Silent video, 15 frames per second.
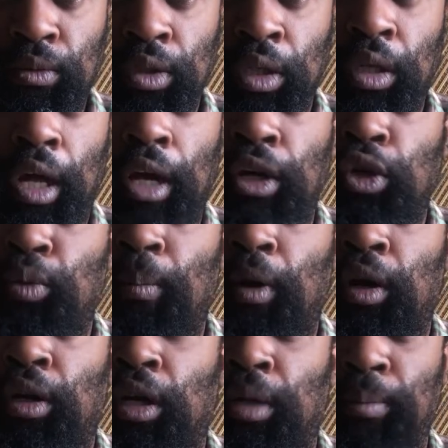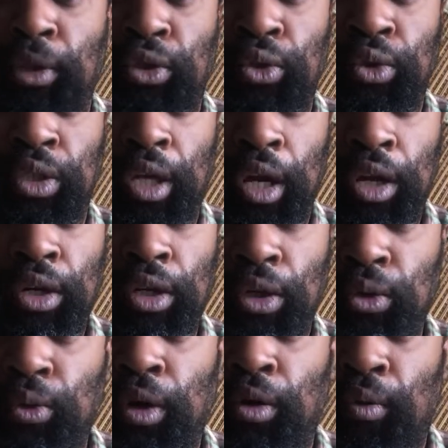A lot of you are going to be too scared to
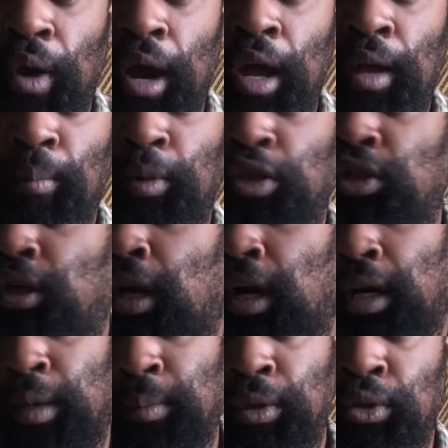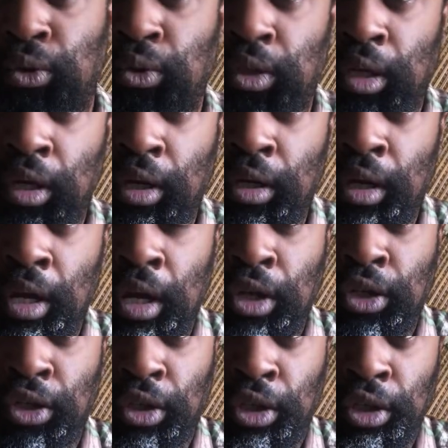loot and riot, but you're not going to be too scared
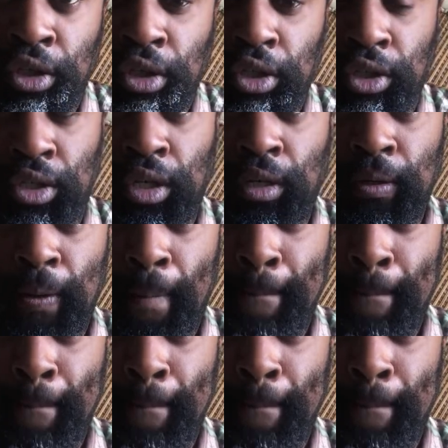to cook your son,